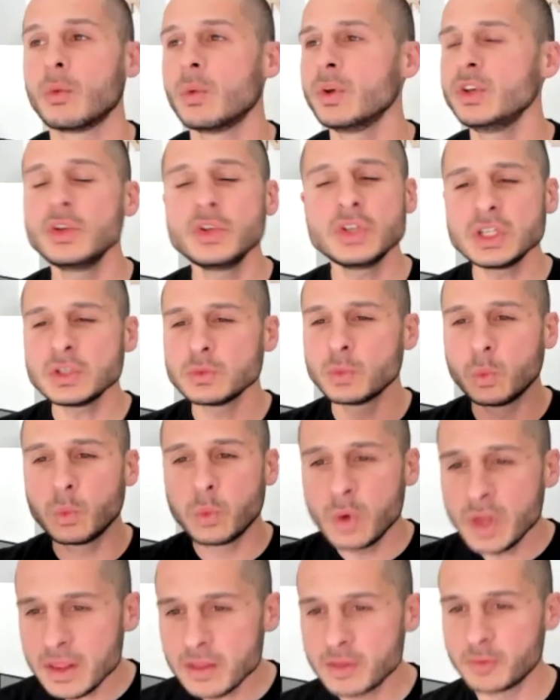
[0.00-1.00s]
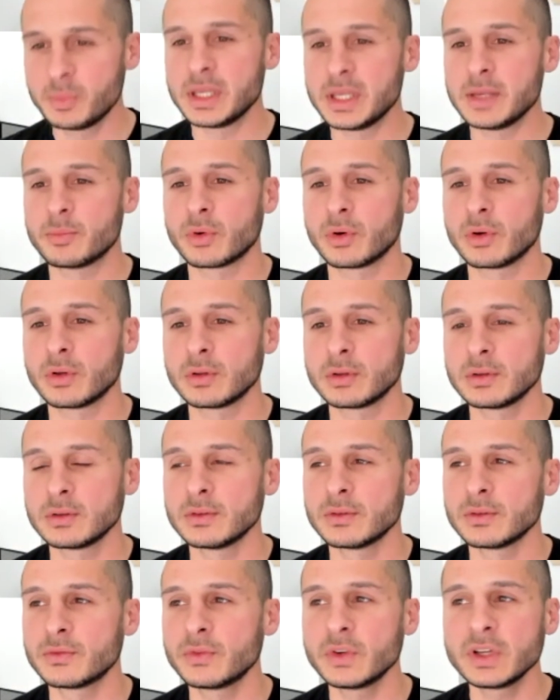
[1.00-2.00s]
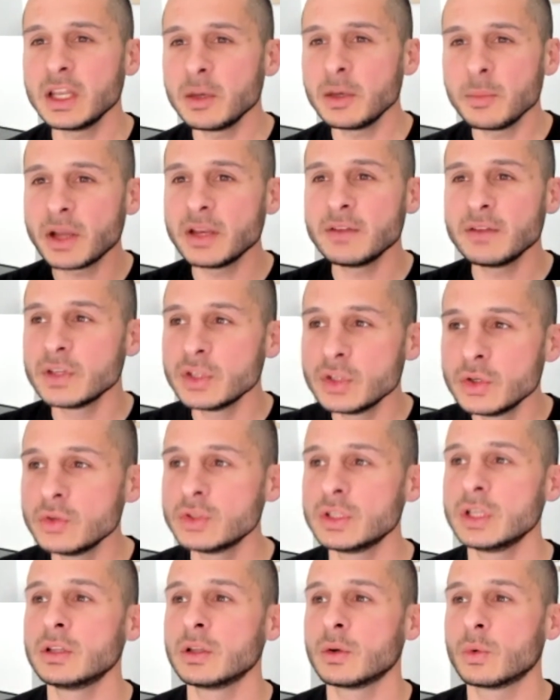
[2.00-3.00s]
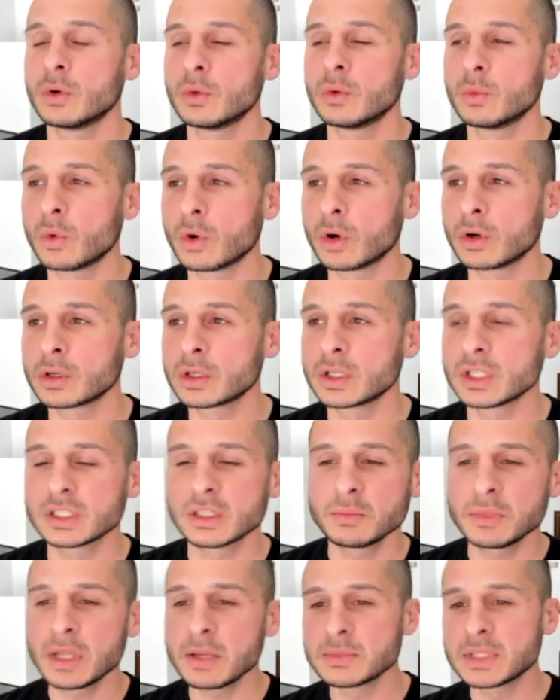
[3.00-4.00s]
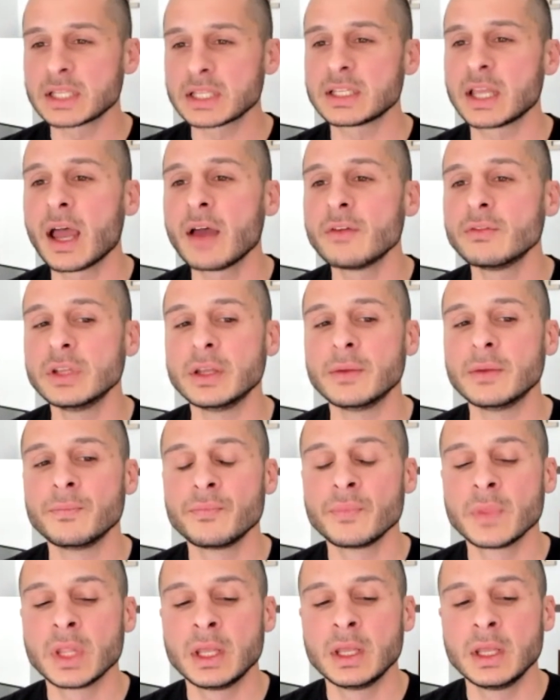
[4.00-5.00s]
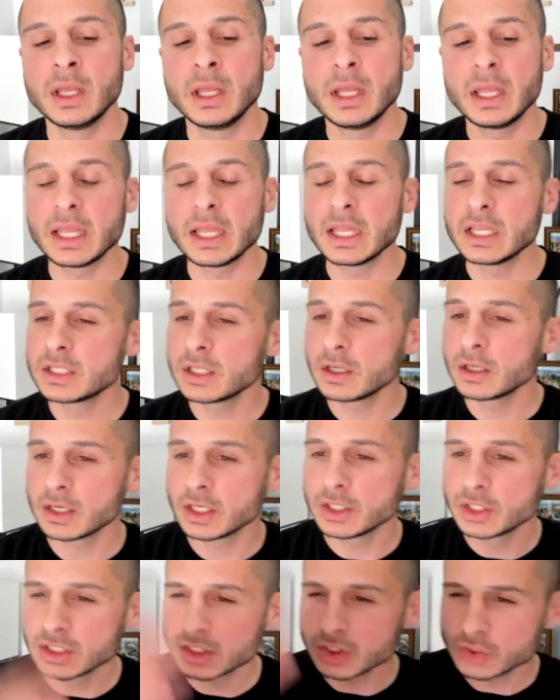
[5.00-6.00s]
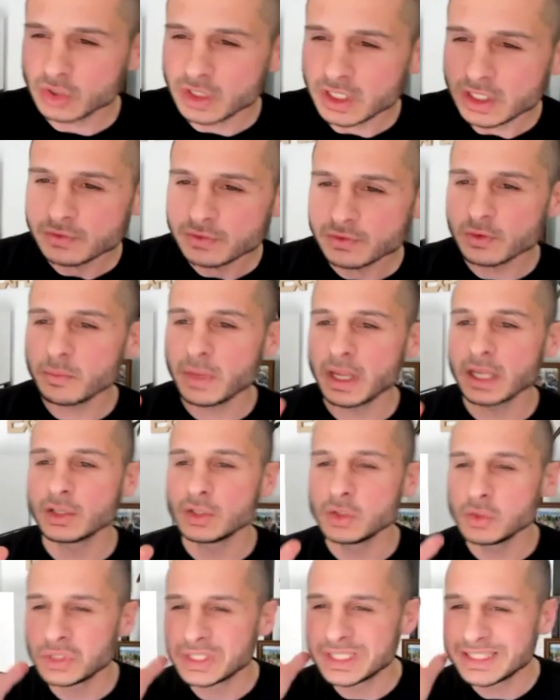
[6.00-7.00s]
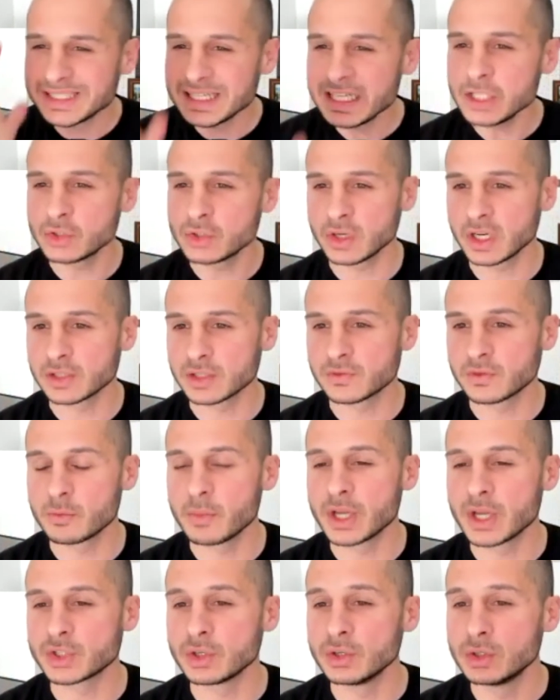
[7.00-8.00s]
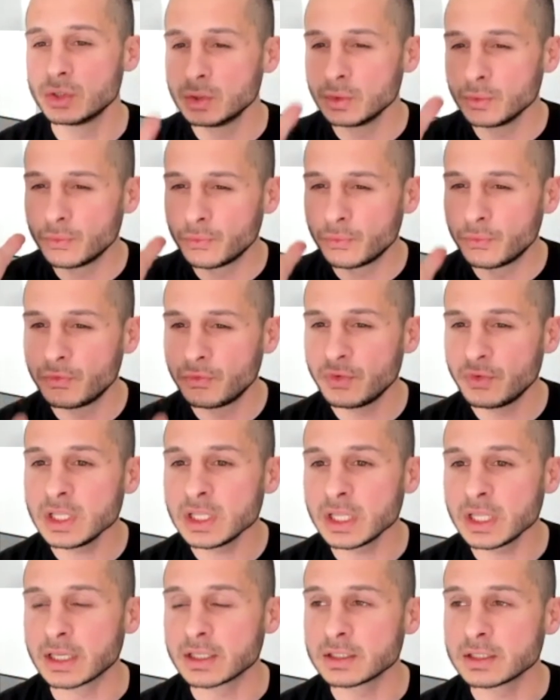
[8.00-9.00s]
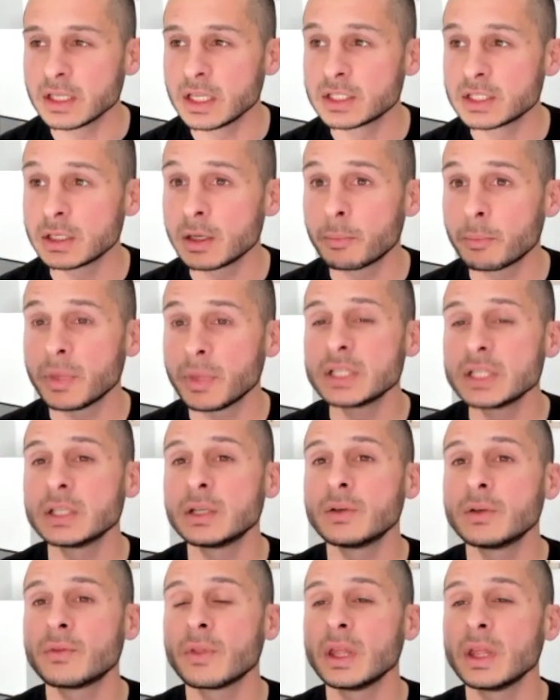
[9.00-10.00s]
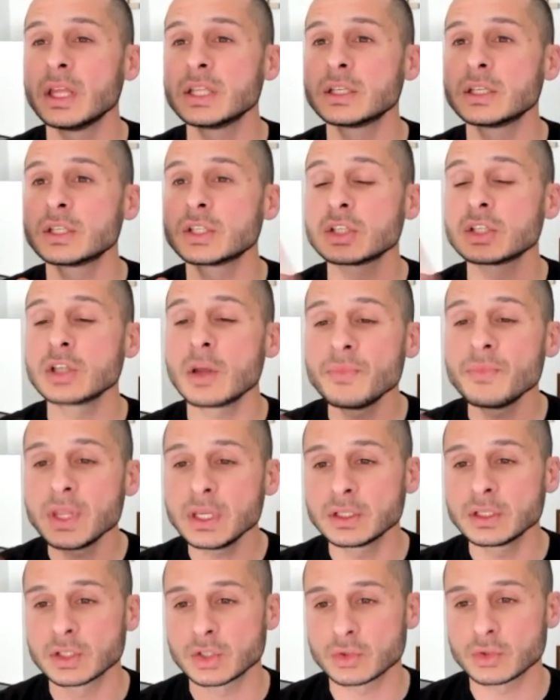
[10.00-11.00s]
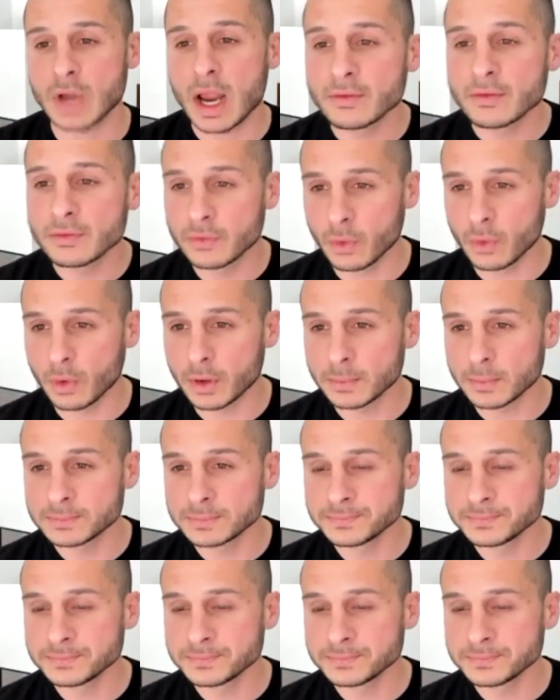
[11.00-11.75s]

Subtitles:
when you're just with people, forget about even using the word work, because sometimes that's heavy. Do you see transformation? Do you feel it? Is it something to strive for?